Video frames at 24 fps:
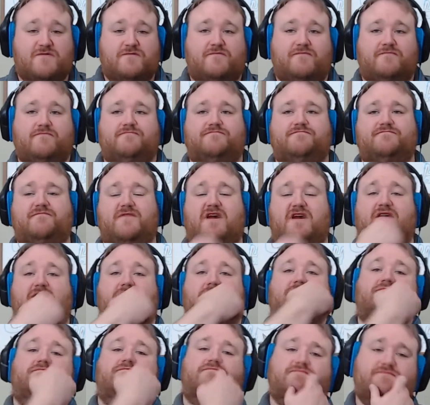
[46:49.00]
too.
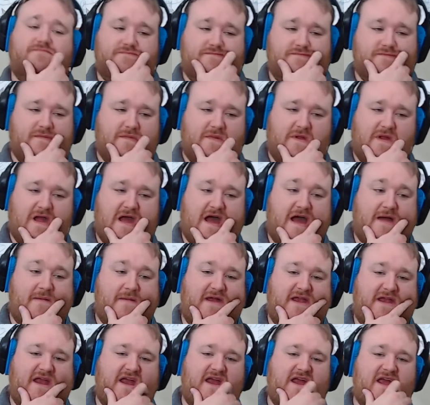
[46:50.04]
Yeah. Yeah,
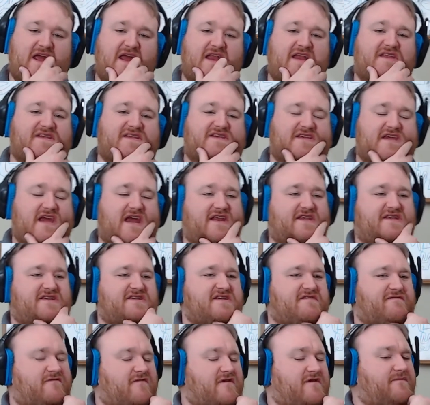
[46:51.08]
I mean,
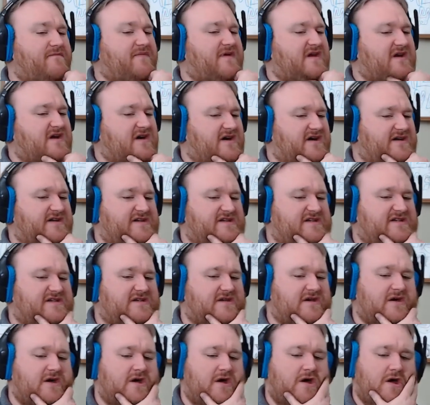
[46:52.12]
it's different
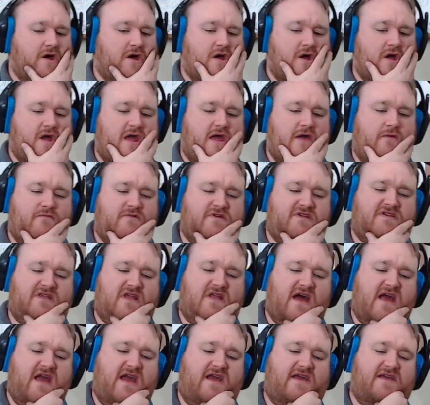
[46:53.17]
because it
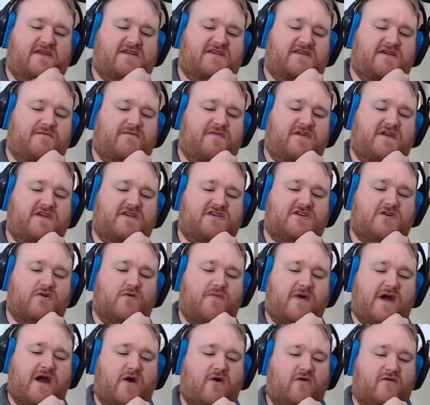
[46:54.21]
was like something
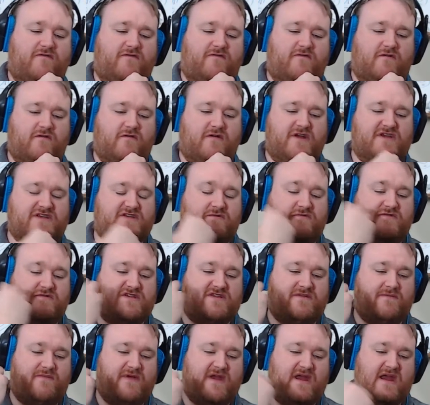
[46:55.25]
so powerful because it
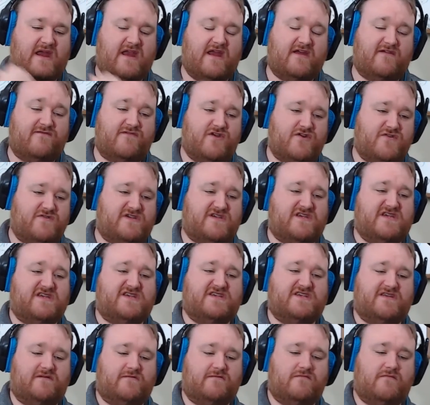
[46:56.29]
was the beginning of a new
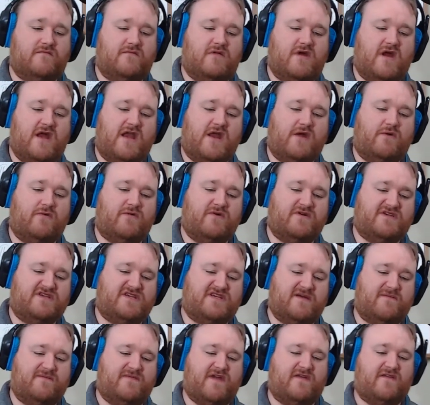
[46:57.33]
system, and it
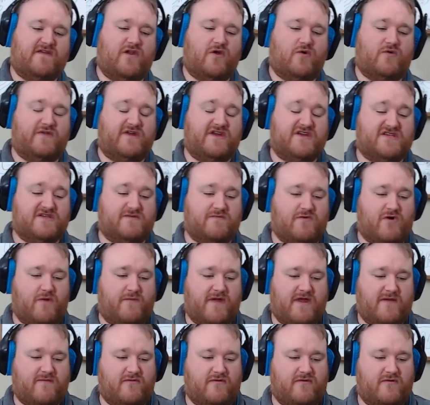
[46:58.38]
was something that only a
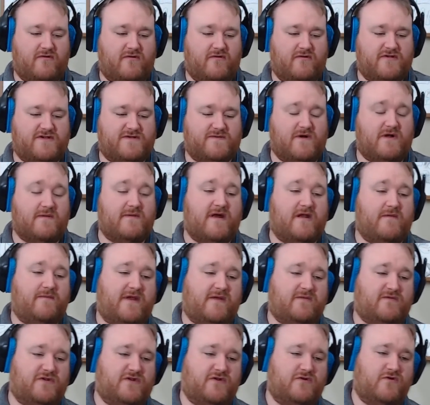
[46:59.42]
small amount
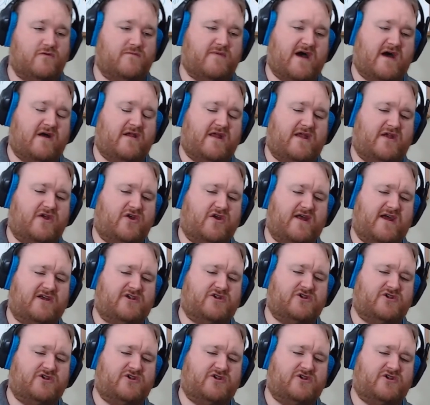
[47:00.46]
of people knew about and could